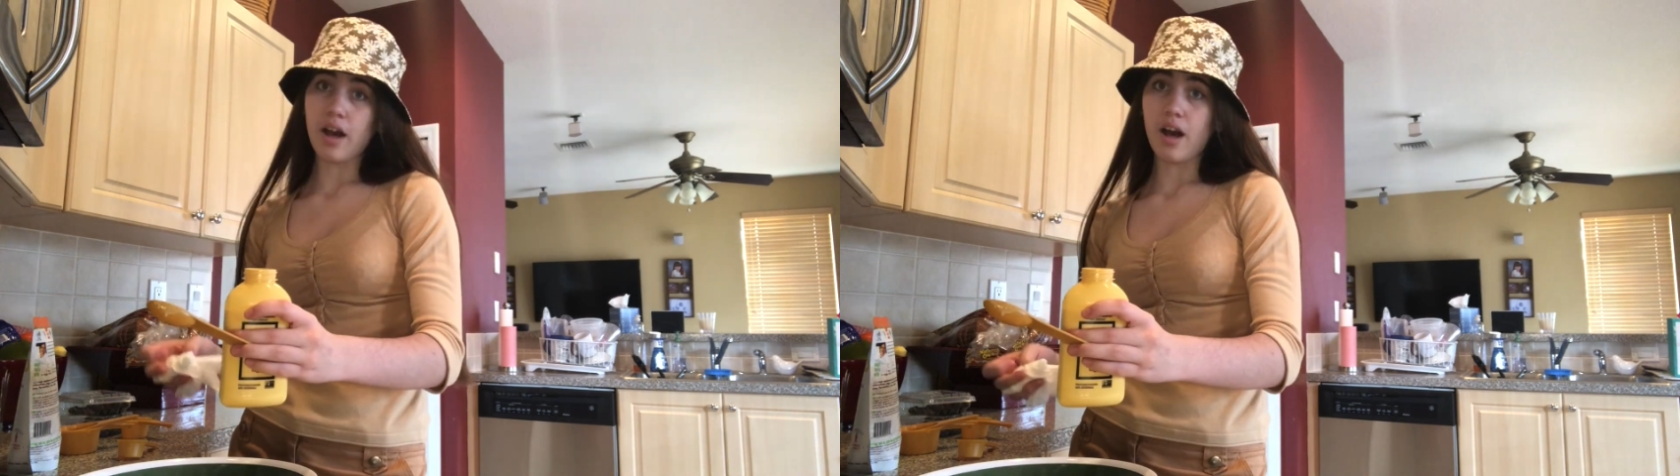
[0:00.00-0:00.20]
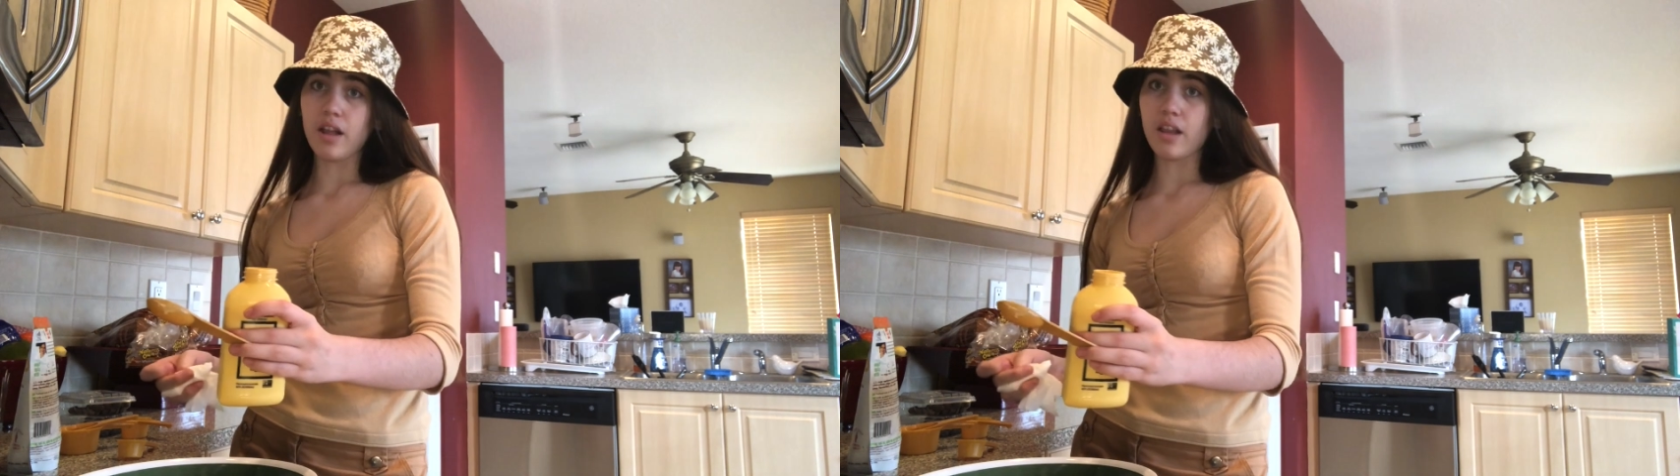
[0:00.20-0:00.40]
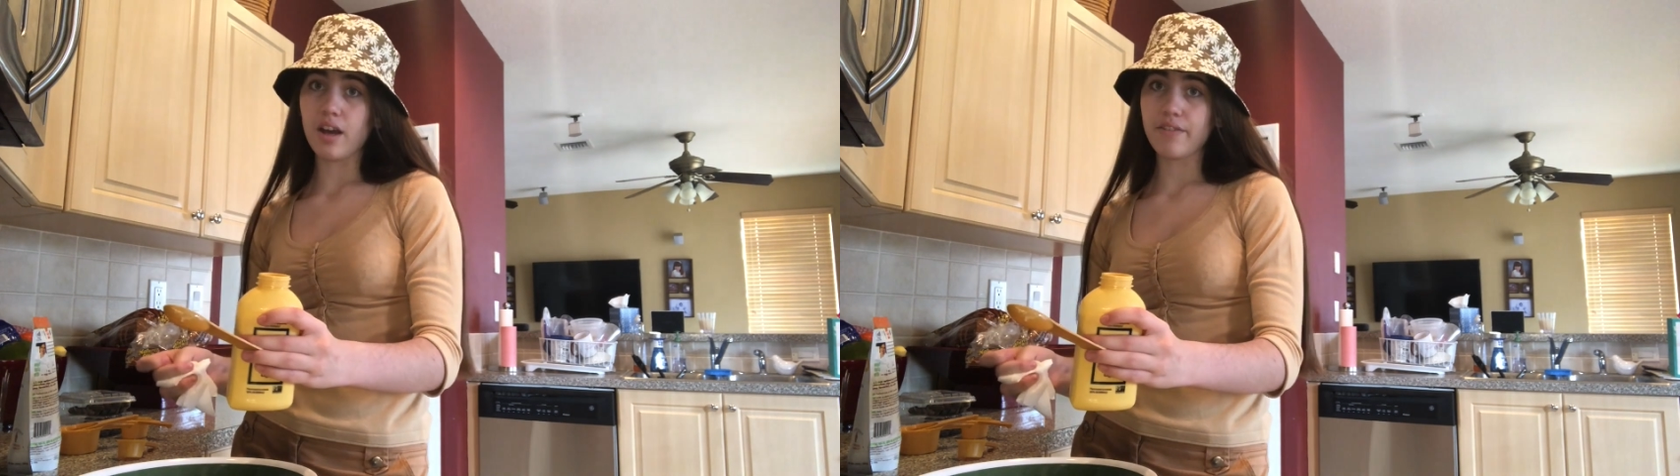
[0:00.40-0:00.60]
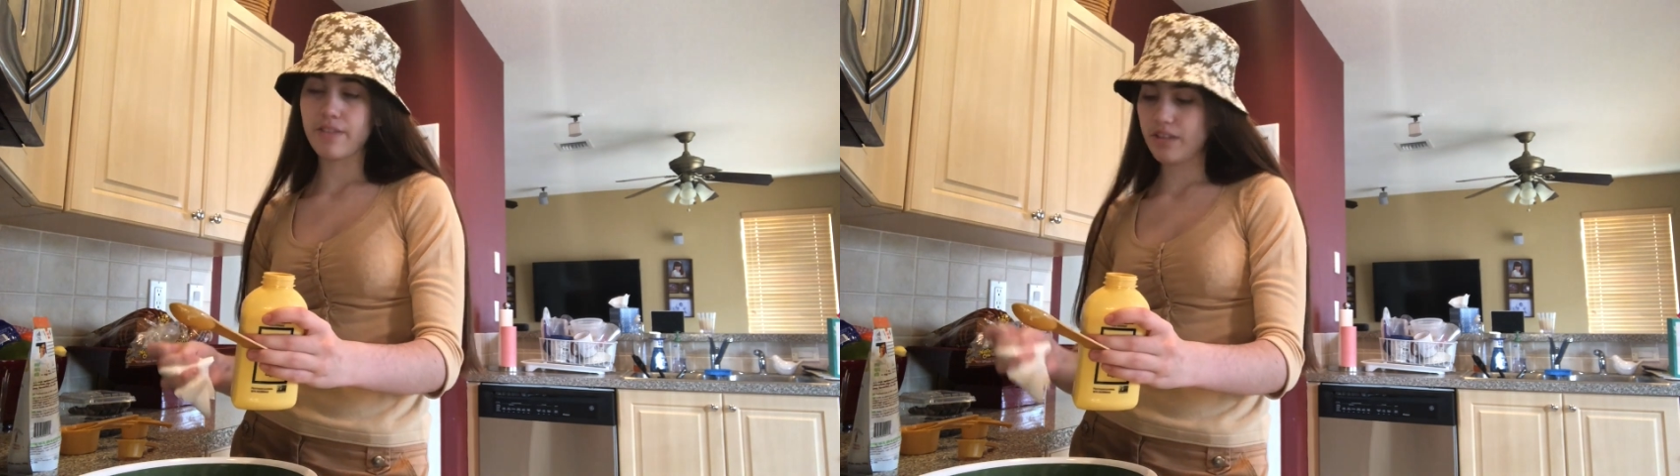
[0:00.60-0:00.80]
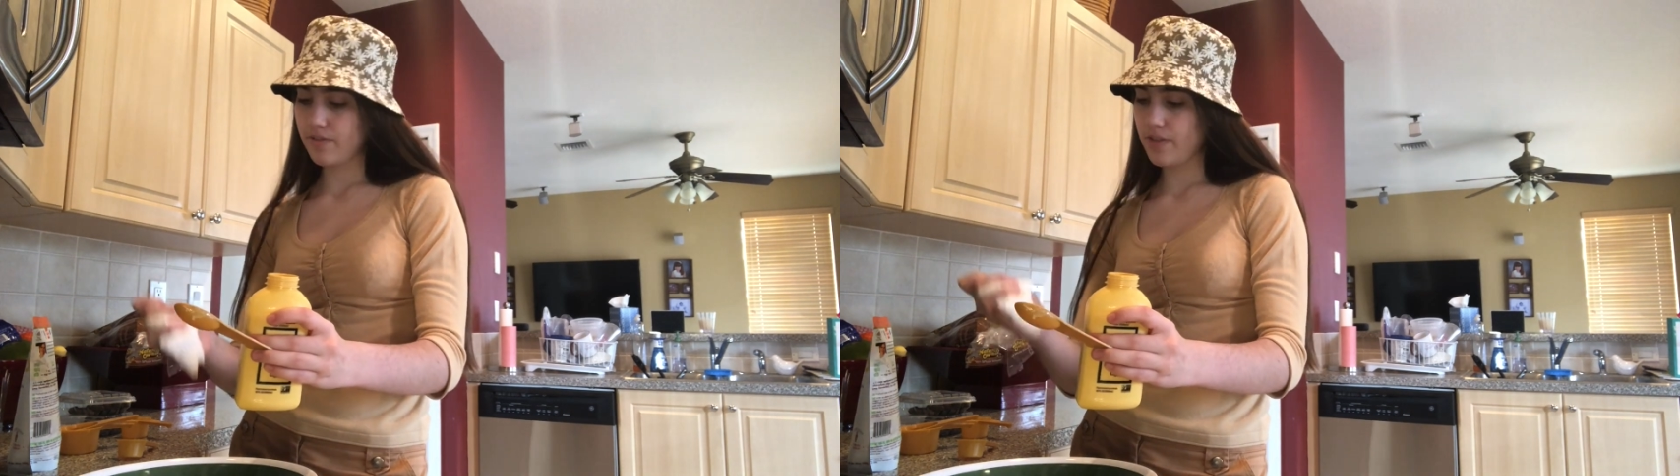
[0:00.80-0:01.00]
a lot of
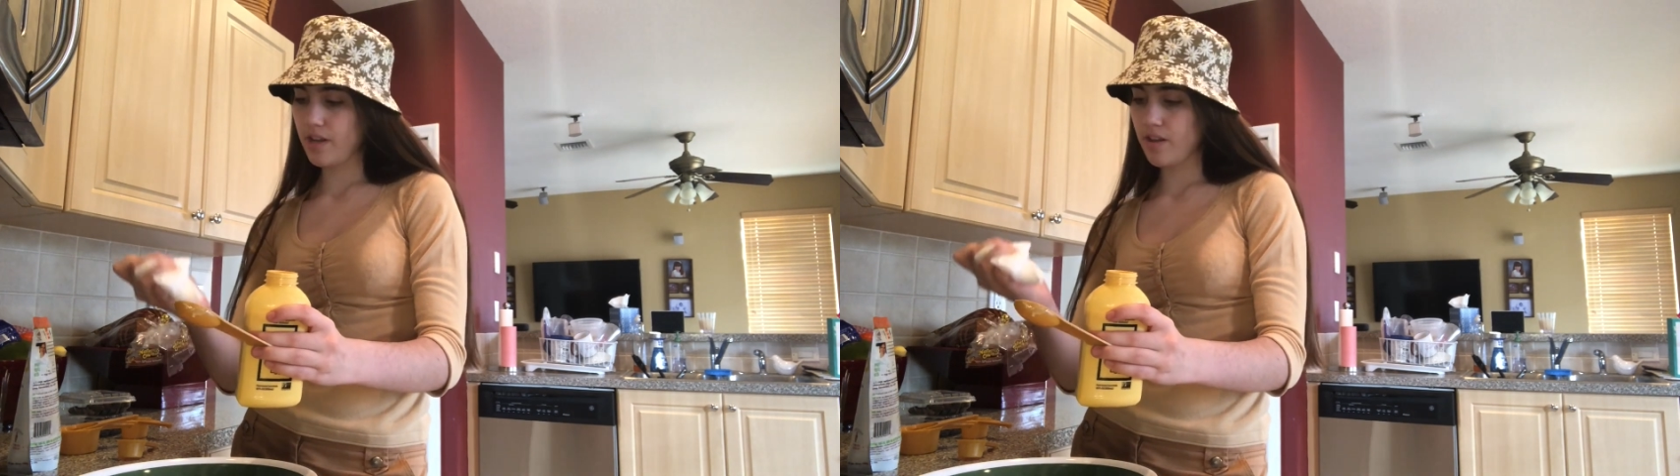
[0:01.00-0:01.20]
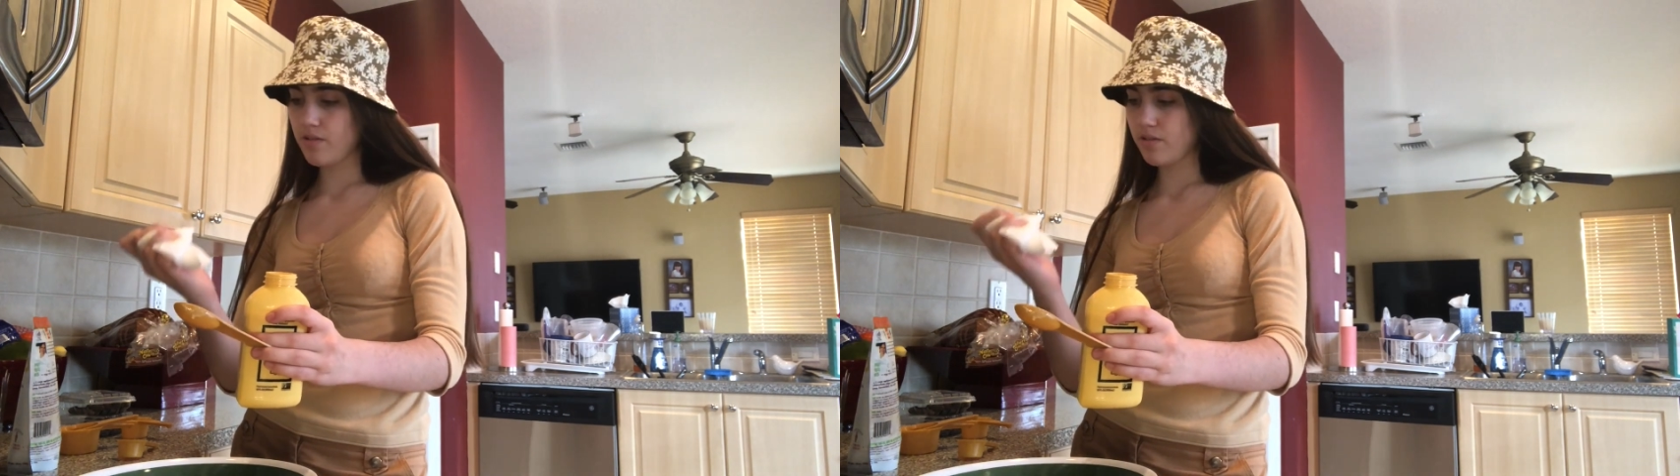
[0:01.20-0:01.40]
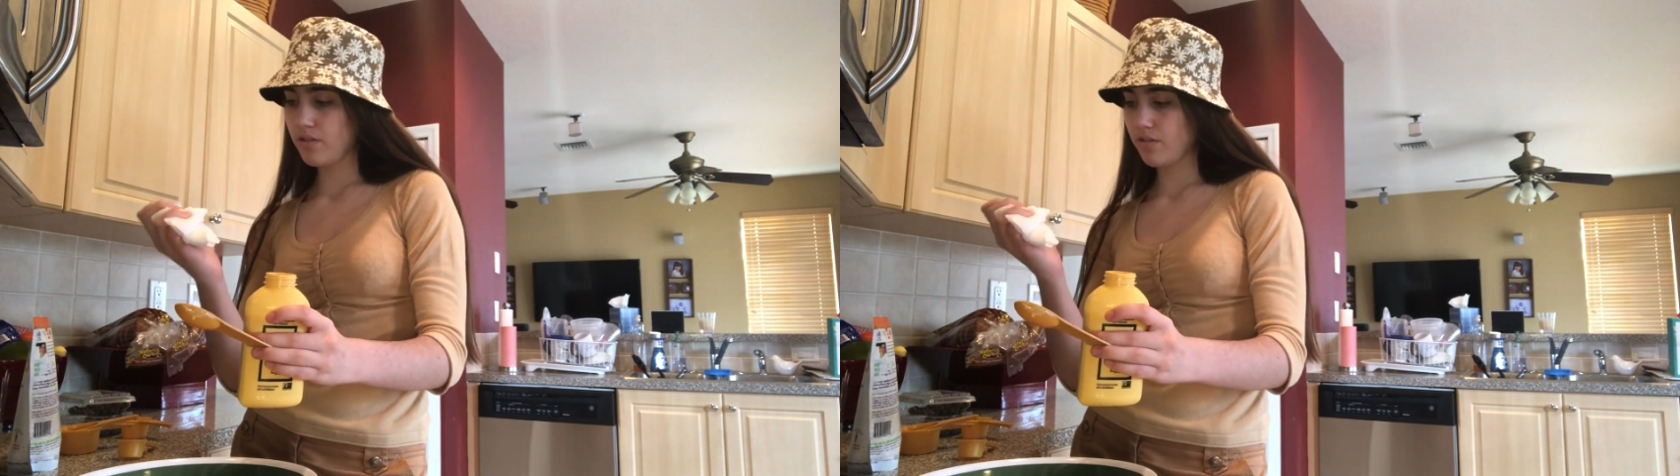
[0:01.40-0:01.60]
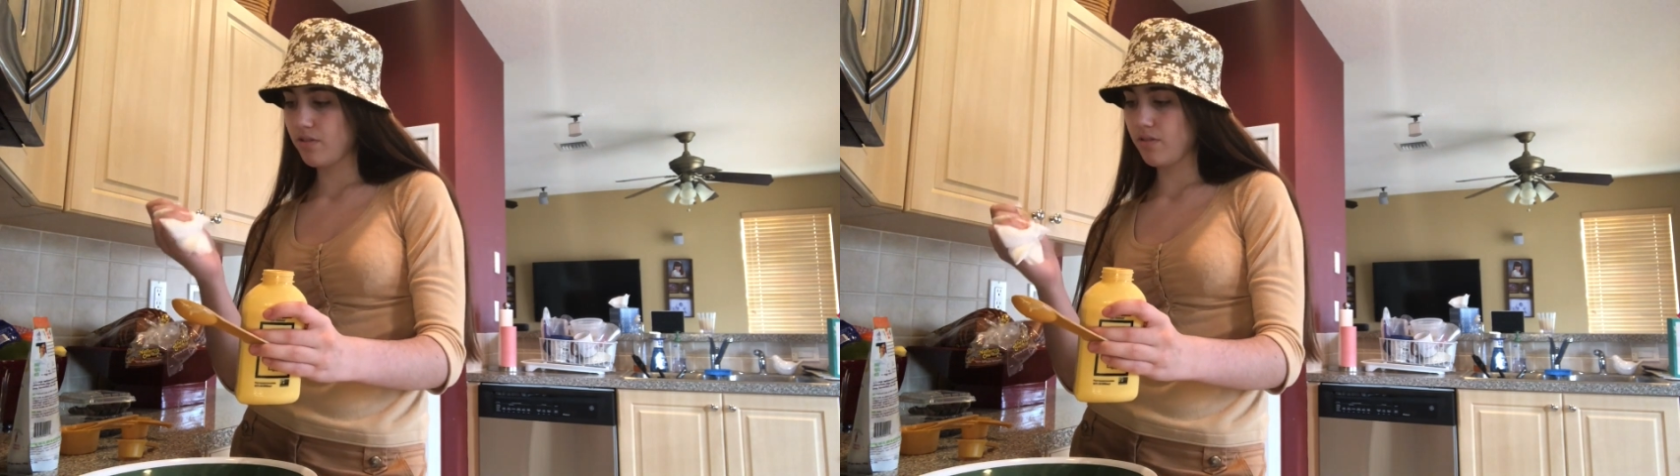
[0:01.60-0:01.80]
these videos,